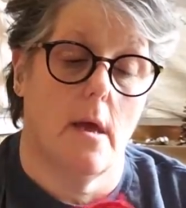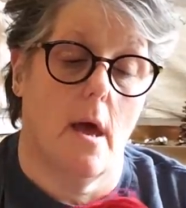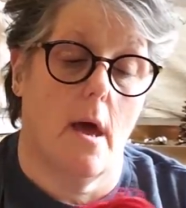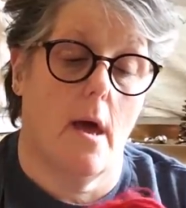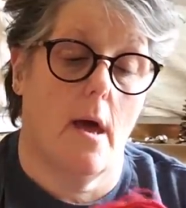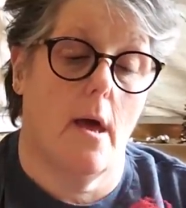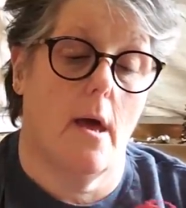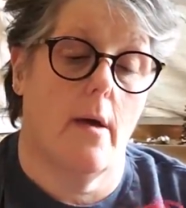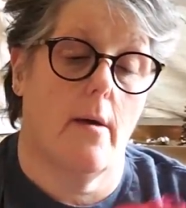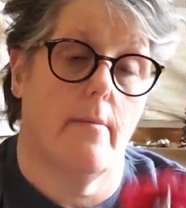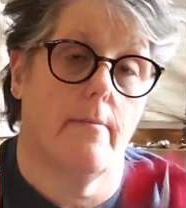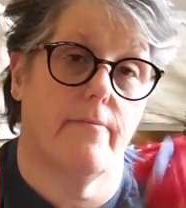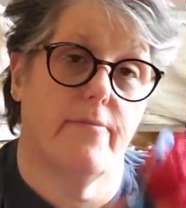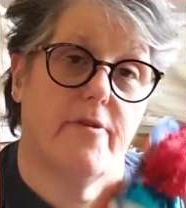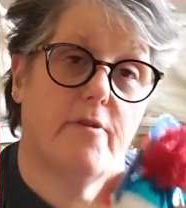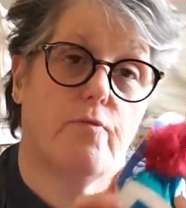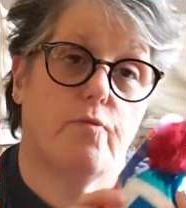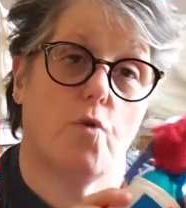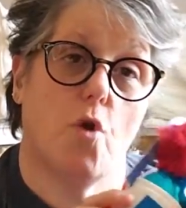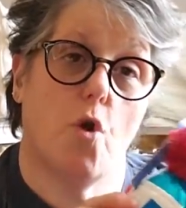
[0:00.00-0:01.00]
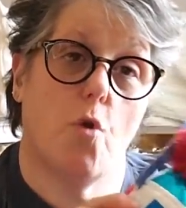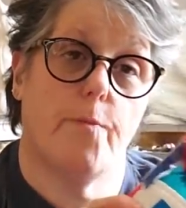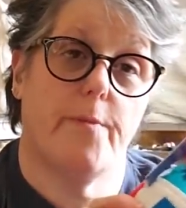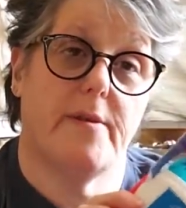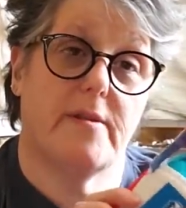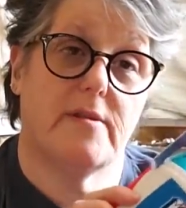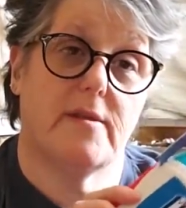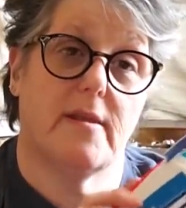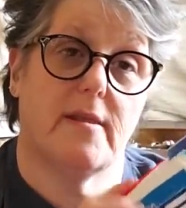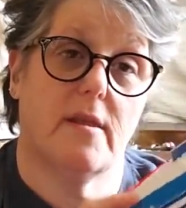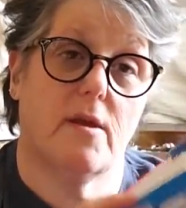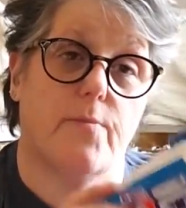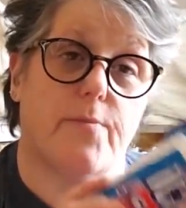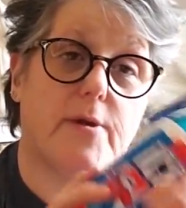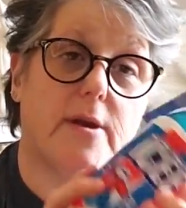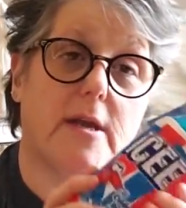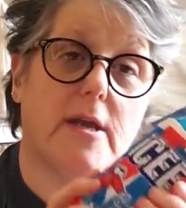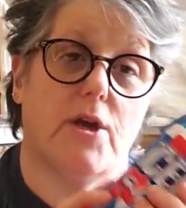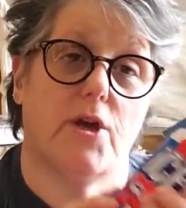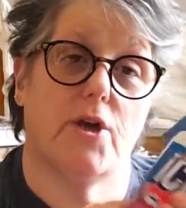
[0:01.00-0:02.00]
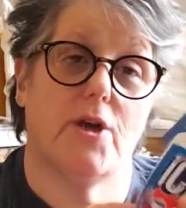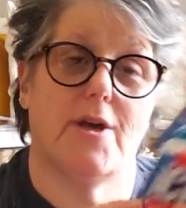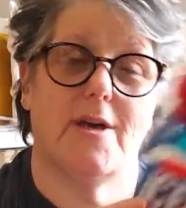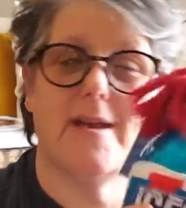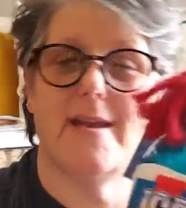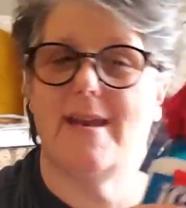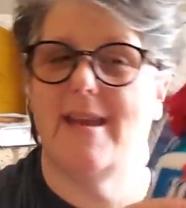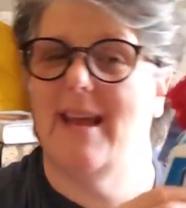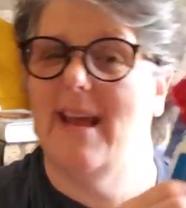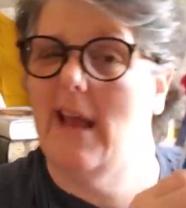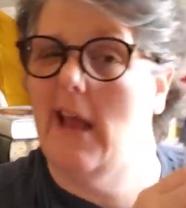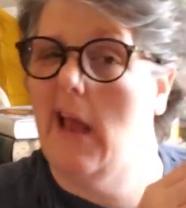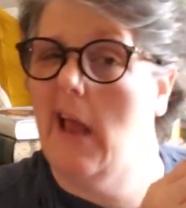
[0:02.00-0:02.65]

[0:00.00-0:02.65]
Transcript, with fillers: The rope is in there pretty good.